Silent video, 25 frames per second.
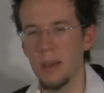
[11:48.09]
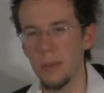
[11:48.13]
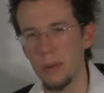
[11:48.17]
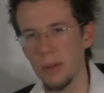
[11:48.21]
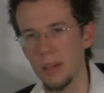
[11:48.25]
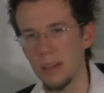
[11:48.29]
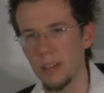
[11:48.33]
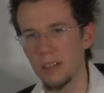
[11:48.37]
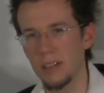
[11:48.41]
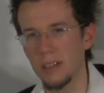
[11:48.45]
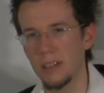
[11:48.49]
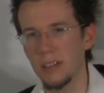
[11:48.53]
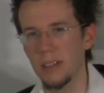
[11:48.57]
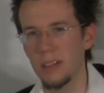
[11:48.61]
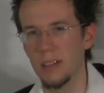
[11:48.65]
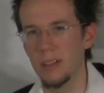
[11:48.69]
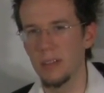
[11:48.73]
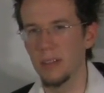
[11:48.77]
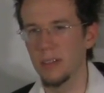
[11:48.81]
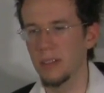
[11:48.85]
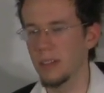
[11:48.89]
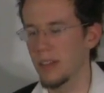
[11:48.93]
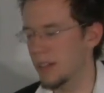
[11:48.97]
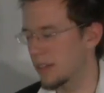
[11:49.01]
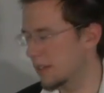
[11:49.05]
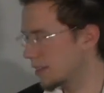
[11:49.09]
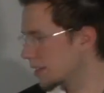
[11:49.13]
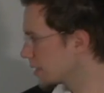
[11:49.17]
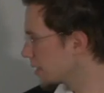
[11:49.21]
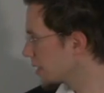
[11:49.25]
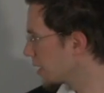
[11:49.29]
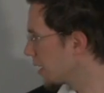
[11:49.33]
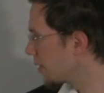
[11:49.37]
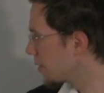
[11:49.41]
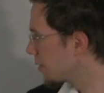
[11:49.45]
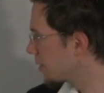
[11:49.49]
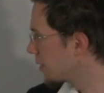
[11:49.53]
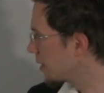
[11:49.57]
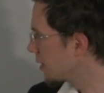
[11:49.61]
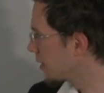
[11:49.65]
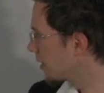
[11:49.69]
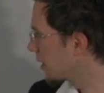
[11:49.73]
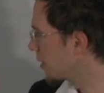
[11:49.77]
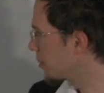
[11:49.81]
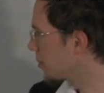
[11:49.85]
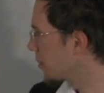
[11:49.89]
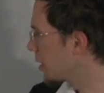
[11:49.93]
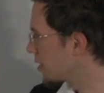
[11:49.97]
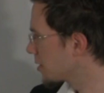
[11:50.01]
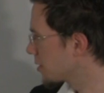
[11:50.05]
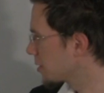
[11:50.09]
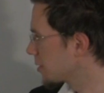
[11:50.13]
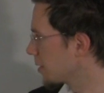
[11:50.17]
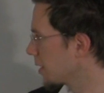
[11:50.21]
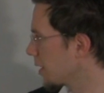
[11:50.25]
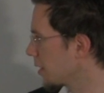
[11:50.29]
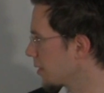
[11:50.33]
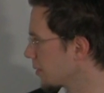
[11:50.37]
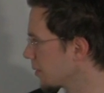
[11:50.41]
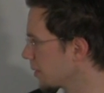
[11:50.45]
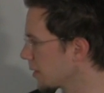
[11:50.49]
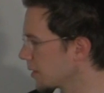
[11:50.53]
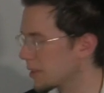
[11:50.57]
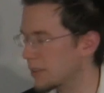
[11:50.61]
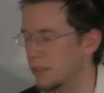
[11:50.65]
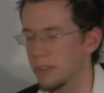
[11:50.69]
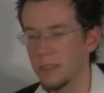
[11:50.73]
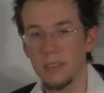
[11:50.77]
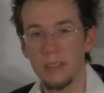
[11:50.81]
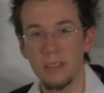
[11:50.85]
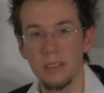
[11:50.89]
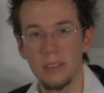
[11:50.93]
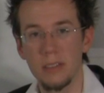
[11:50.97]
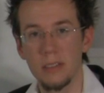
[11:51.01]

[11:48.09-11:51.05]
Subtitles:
But, a lot of stuff you can mess around with.